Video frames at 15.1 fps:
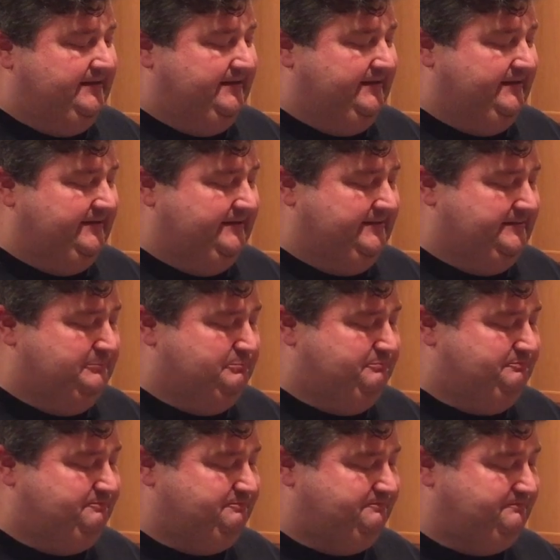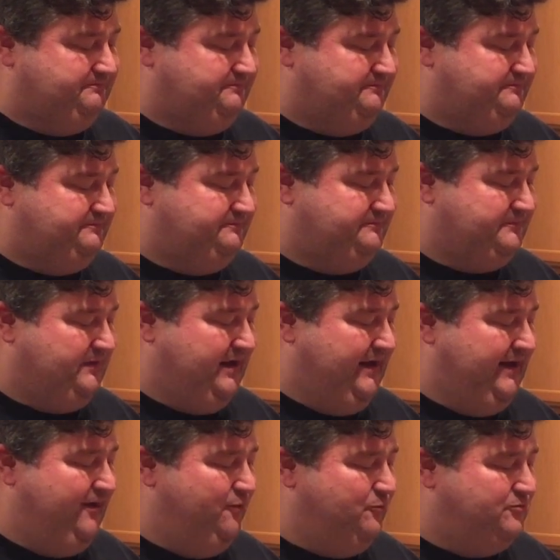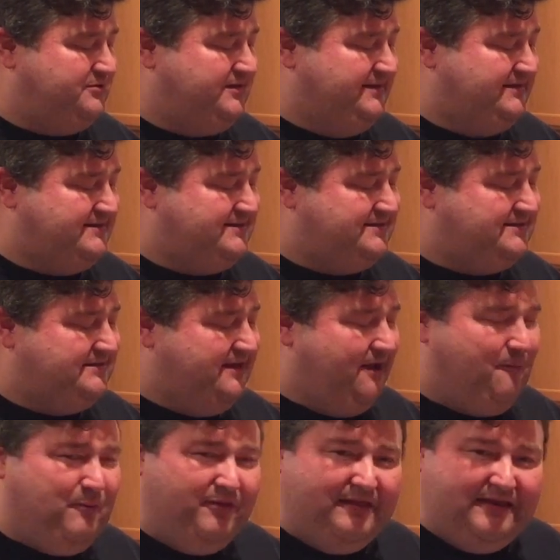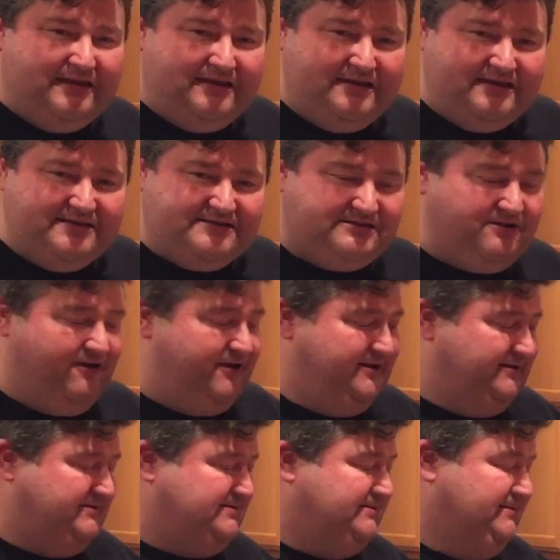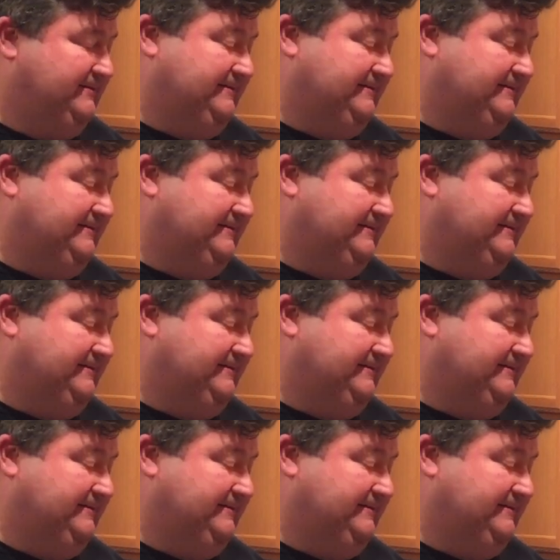I almost get some of the yeast on it.